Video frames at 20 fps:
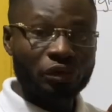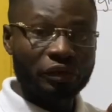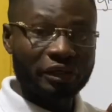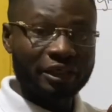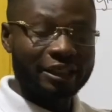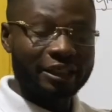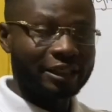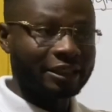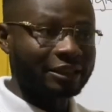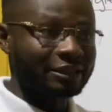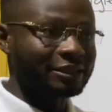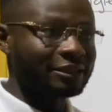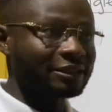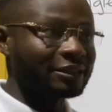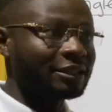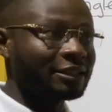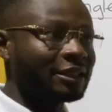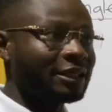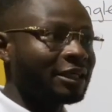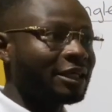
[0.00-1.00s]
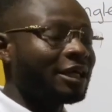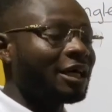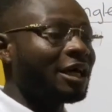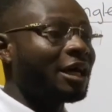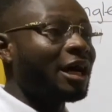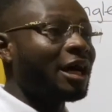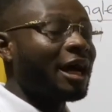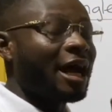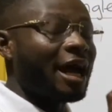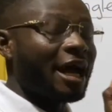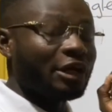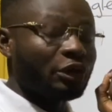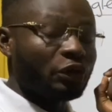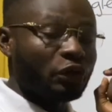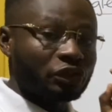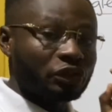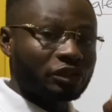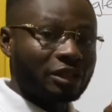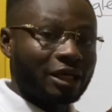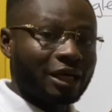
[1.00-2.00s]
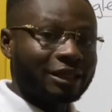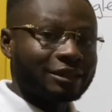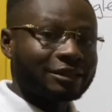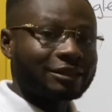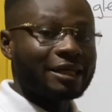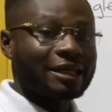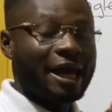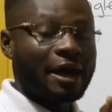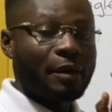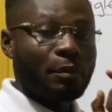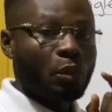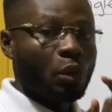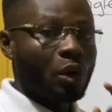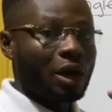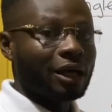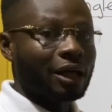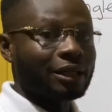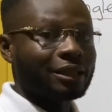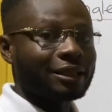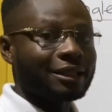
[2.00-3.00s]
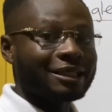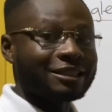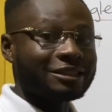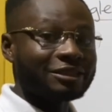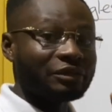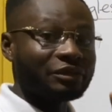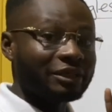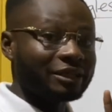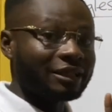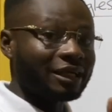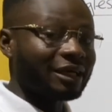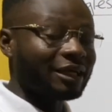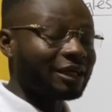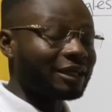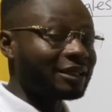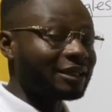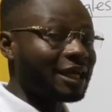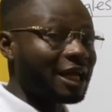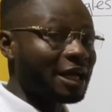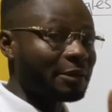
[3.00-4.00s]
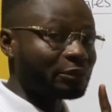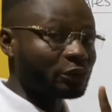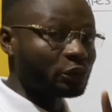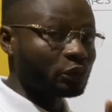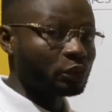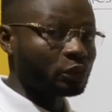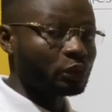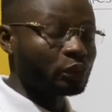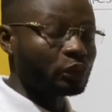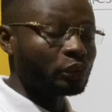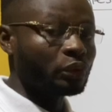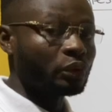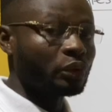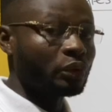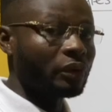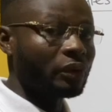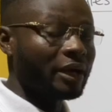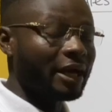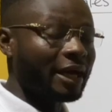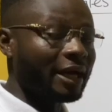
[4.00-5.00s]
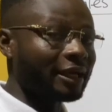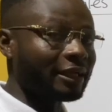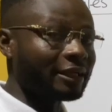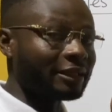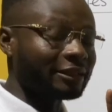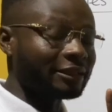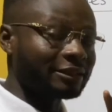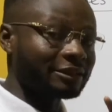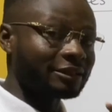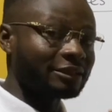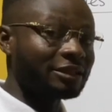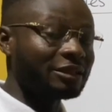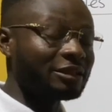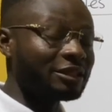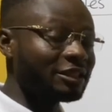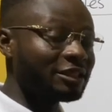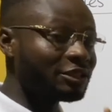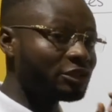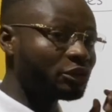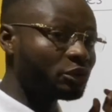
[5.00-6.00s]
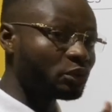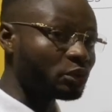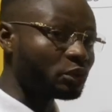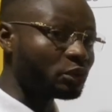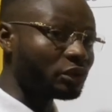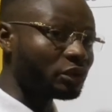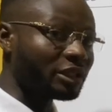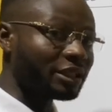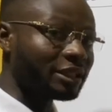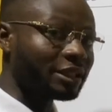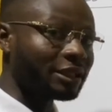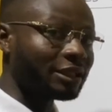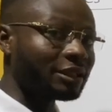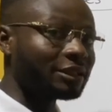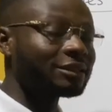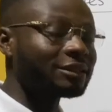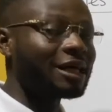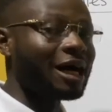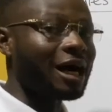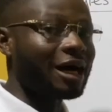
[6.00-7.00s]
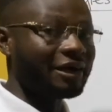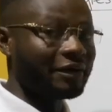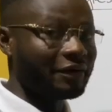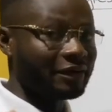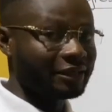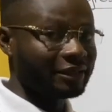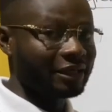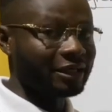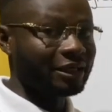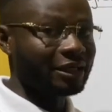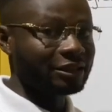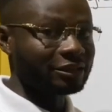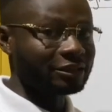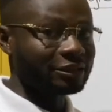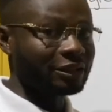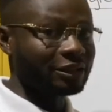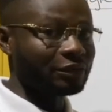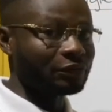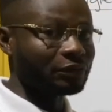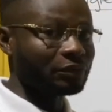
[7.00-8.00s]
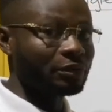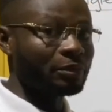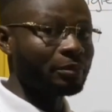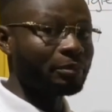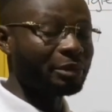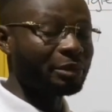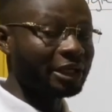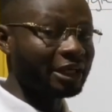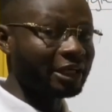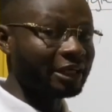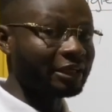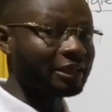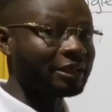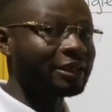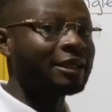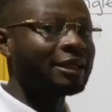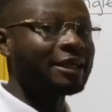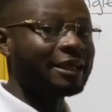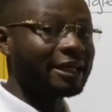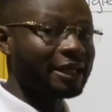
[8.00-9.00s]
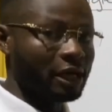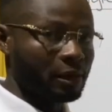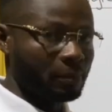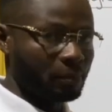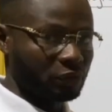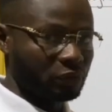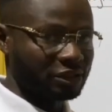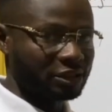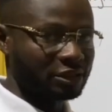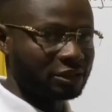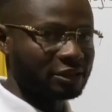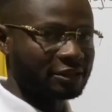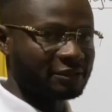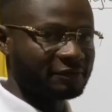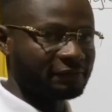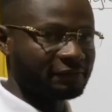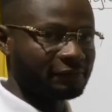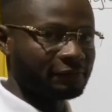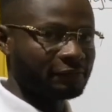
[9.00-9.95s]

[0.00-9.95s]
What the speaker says: gradients, note that M1 is greater than M2 and these two gradients are greater than 0, meaning they are positive.